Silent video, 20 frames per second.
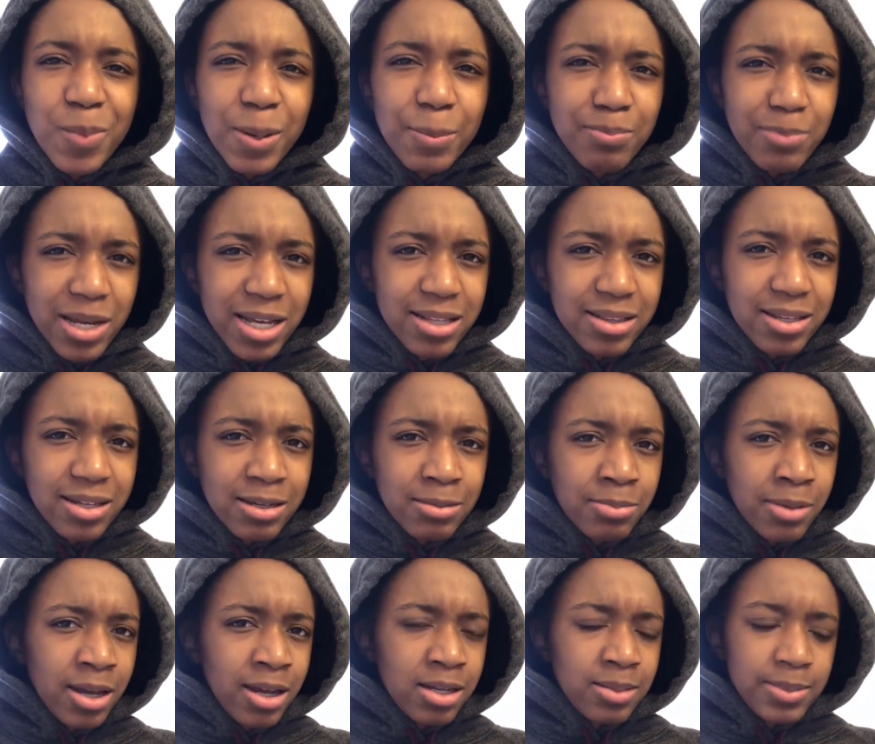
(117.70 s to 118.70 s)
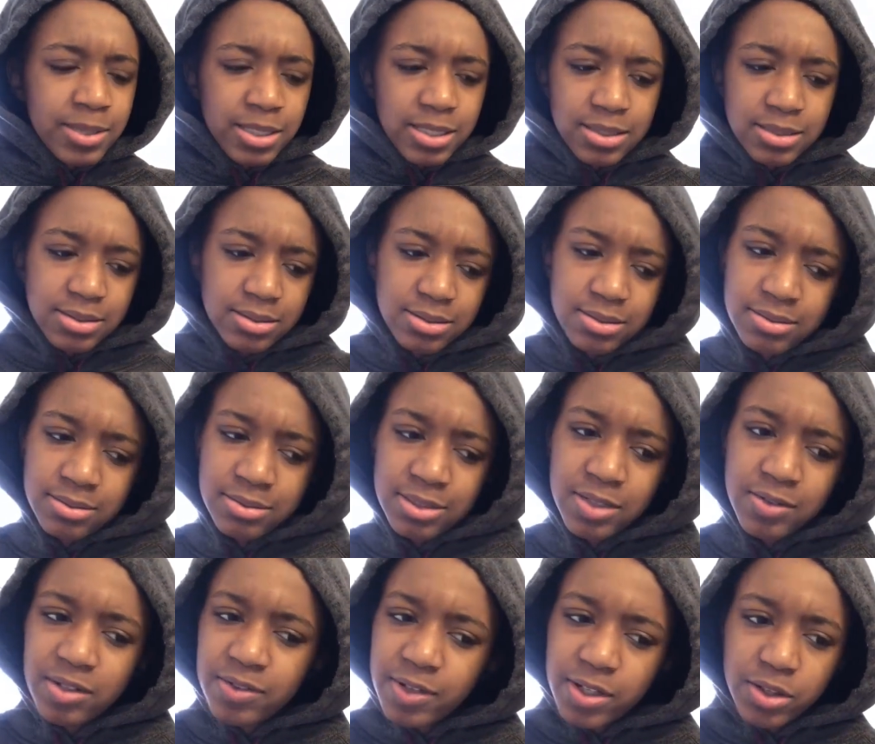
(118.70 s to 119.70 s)
I might link my anime list,
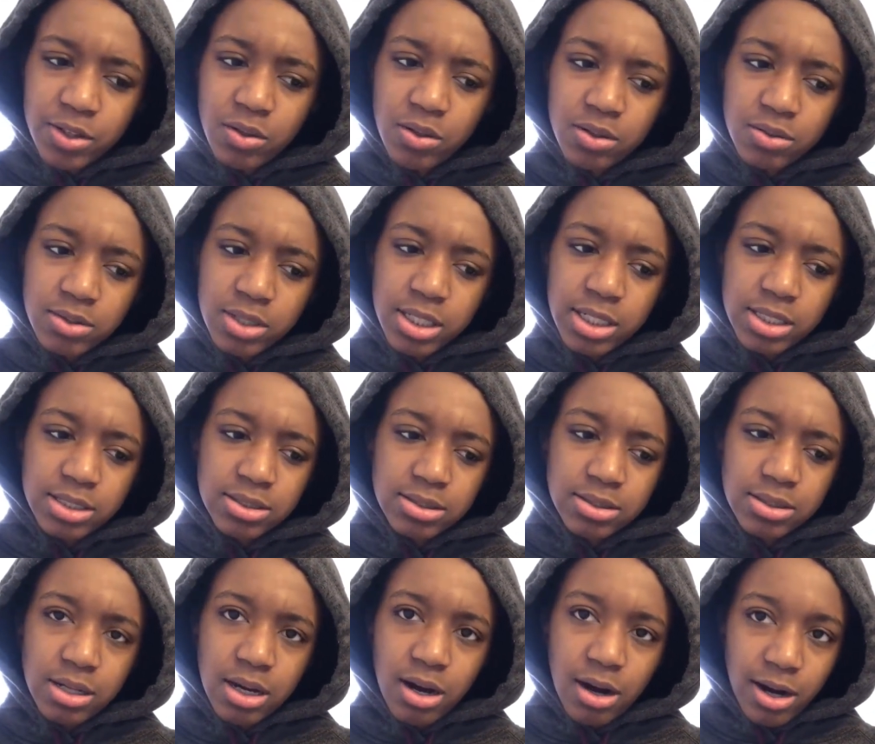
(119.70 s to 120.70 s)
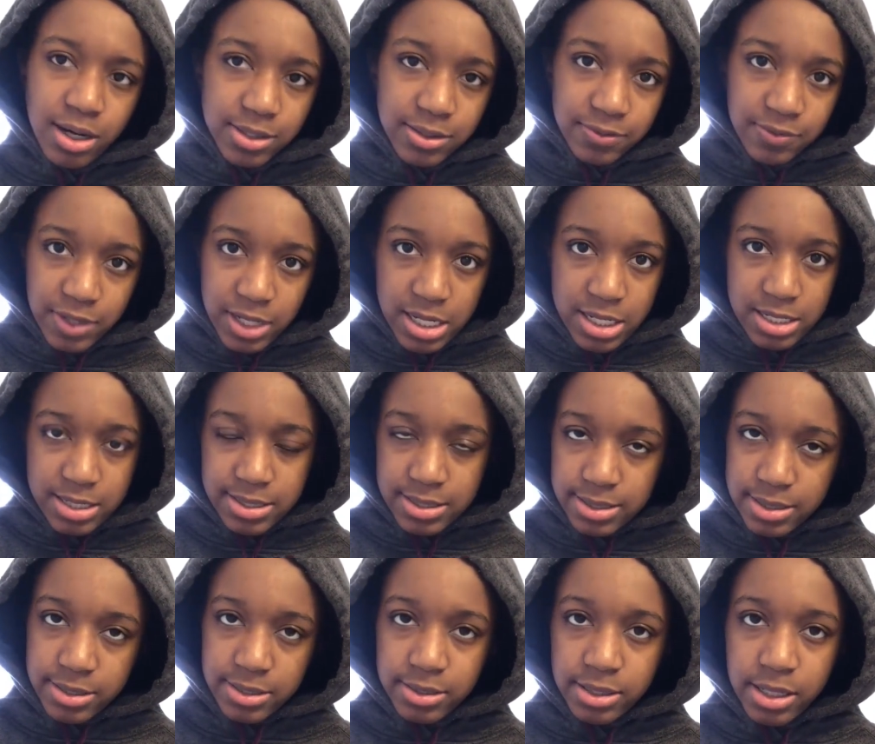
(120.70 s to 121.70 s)
even if I don't. Like, it's not hard to find.
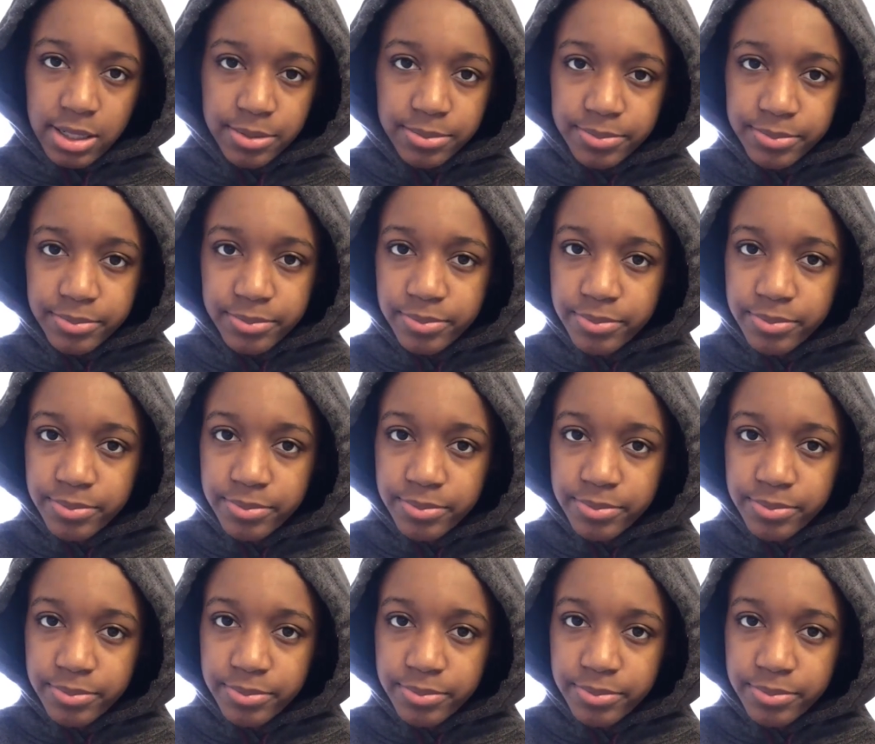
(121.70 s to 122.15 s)
It's literally